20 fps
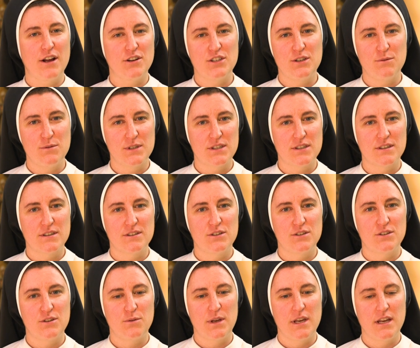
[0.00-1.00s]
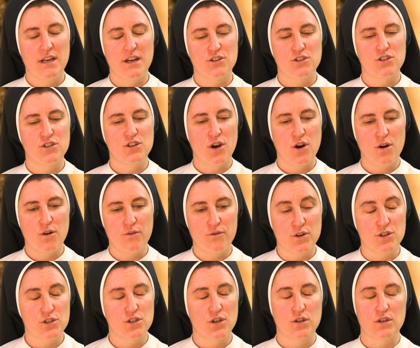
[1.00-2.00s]
she was doing a show
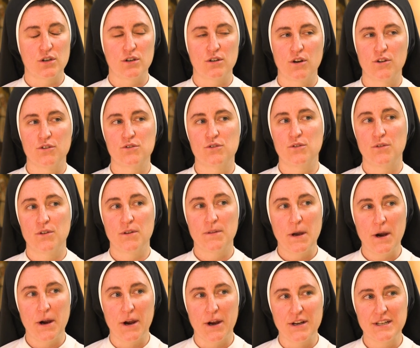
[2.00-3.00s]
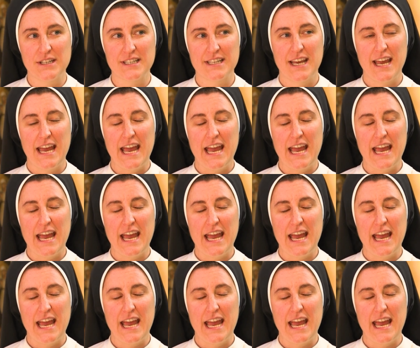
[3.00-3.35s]
for children called Truth in the Heart.